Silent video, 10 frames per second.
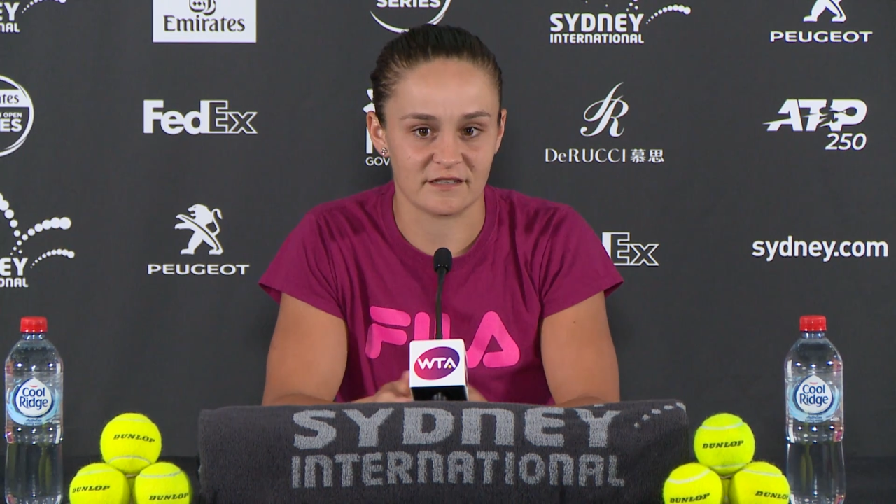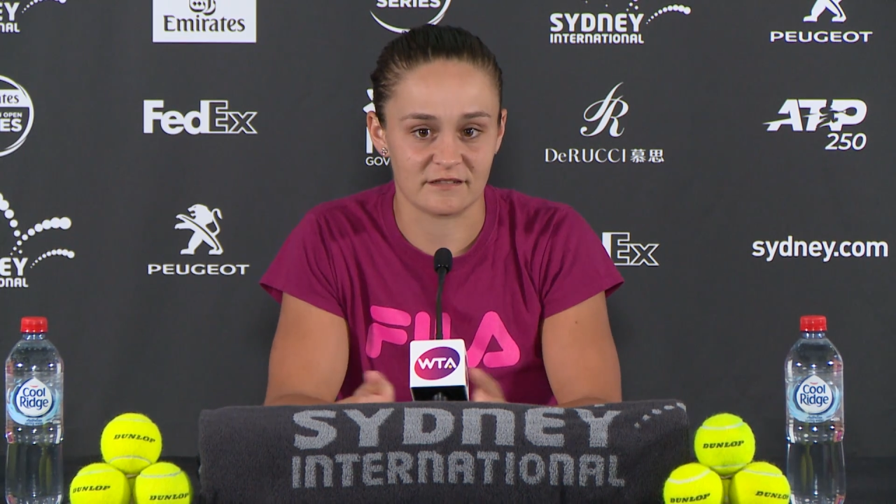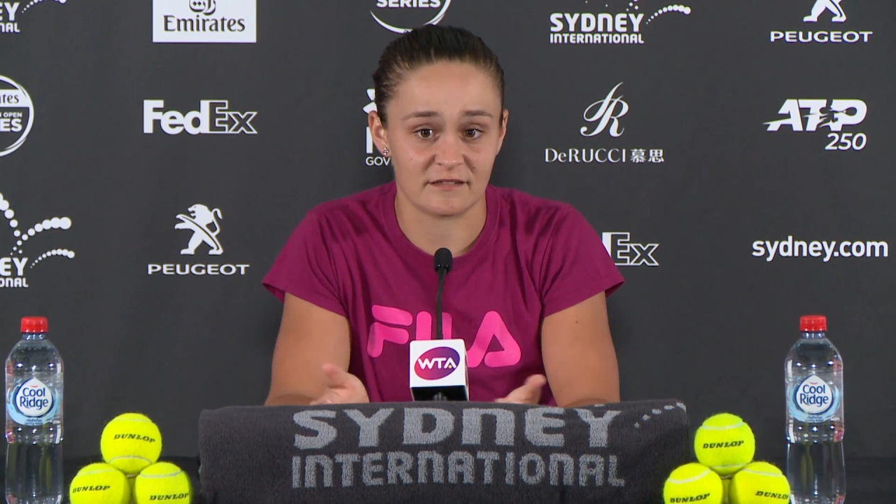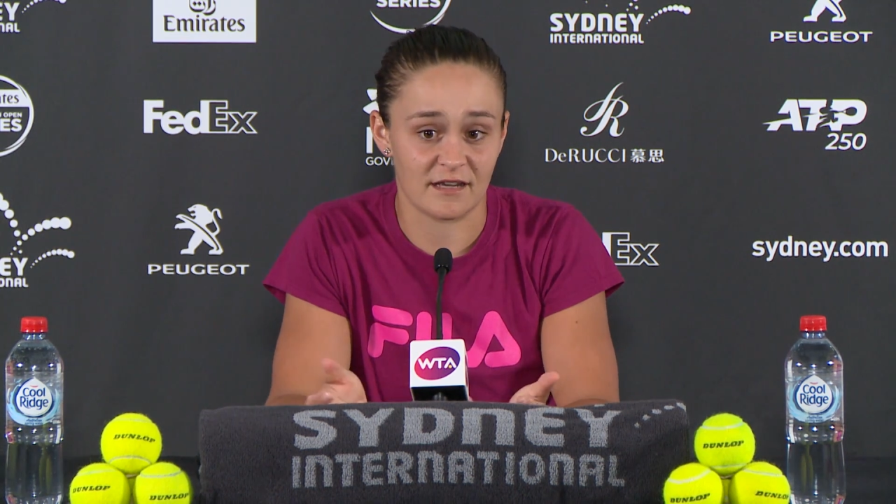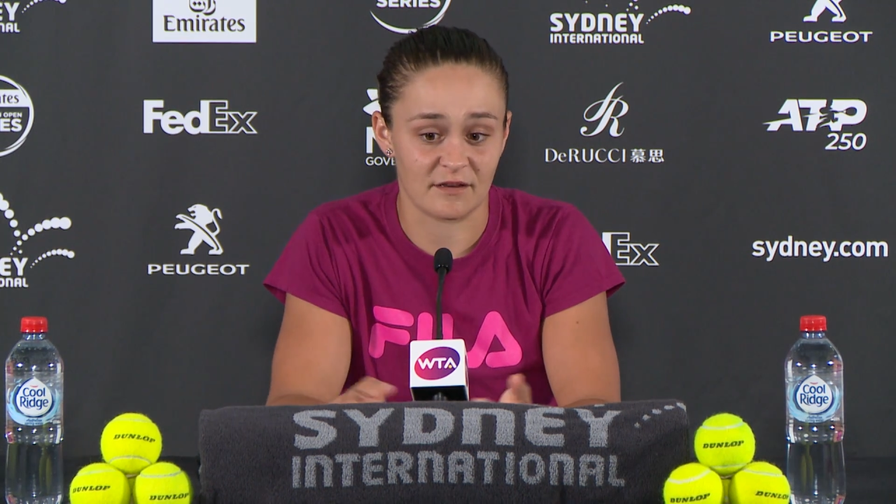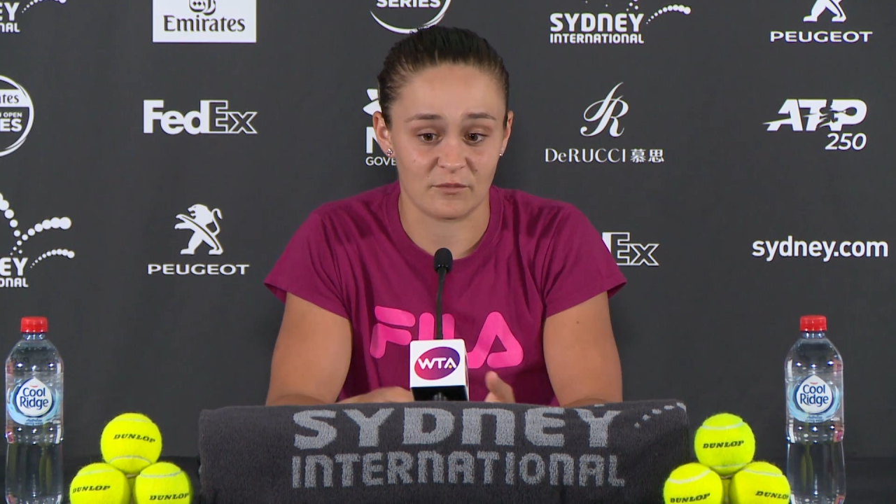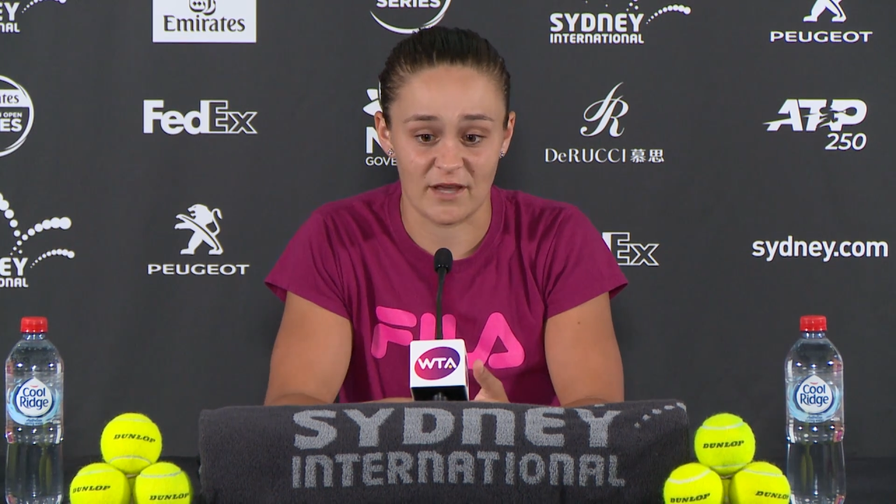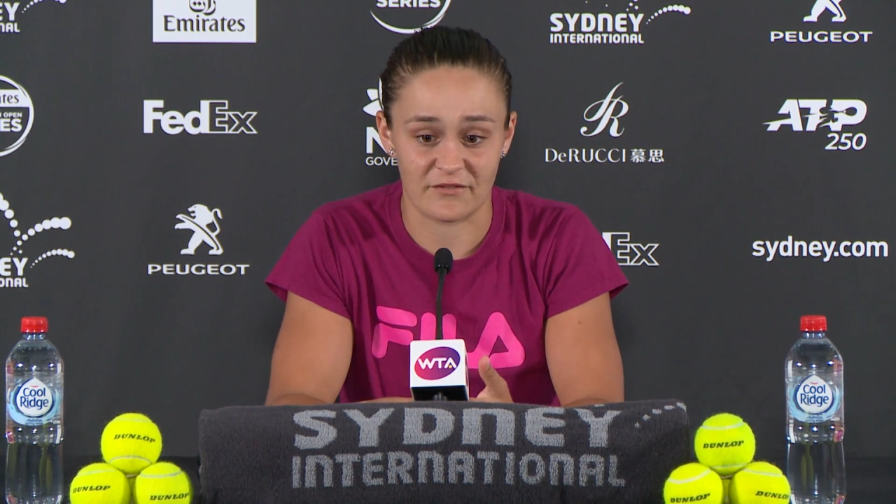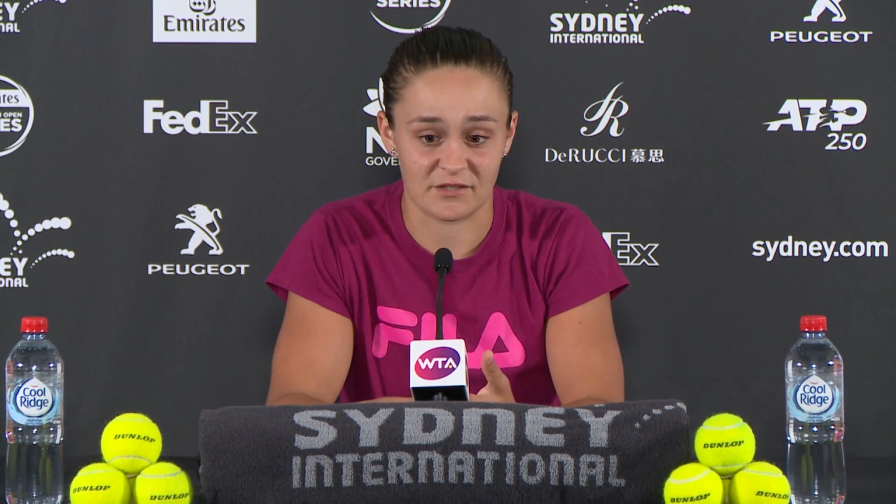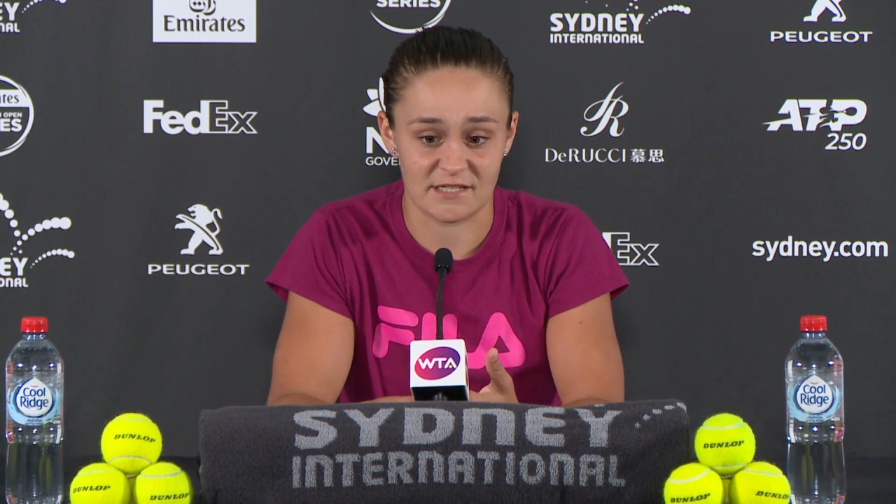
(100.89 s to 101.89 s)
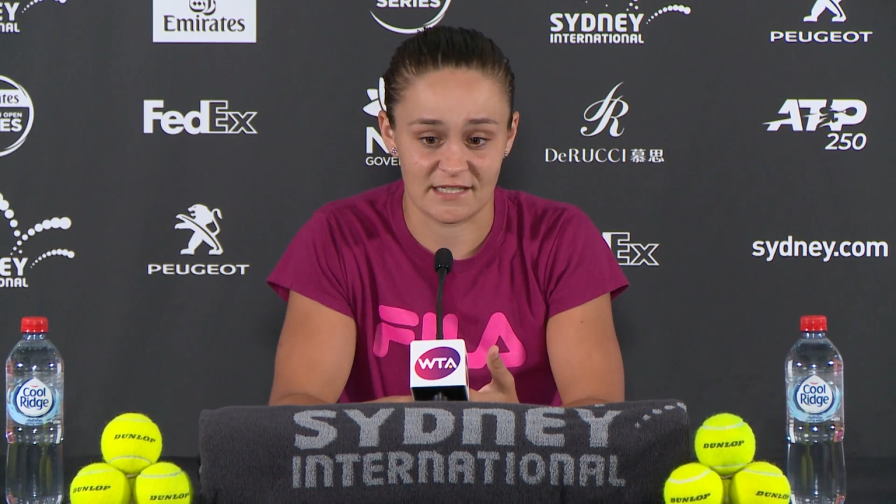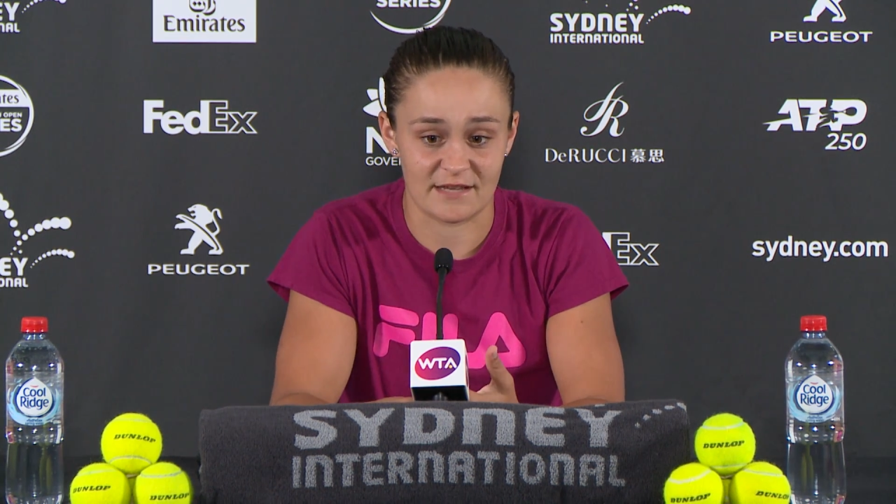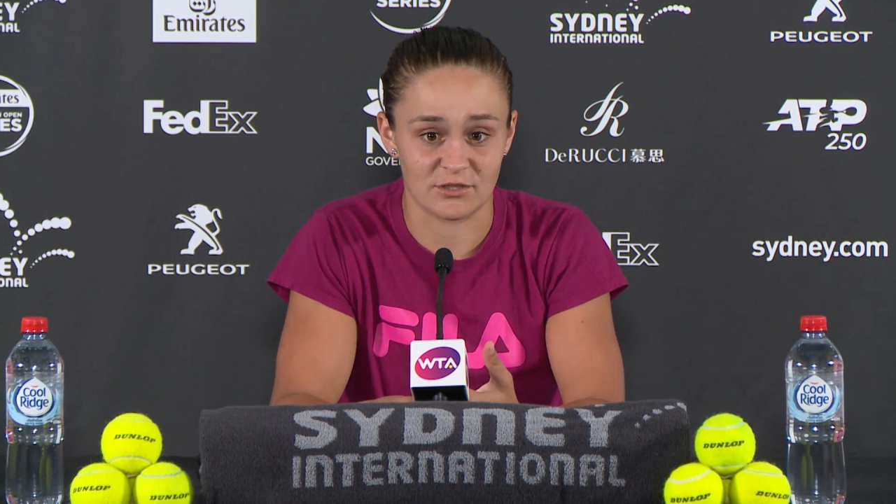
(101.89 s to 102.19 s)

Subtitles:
and we have a slam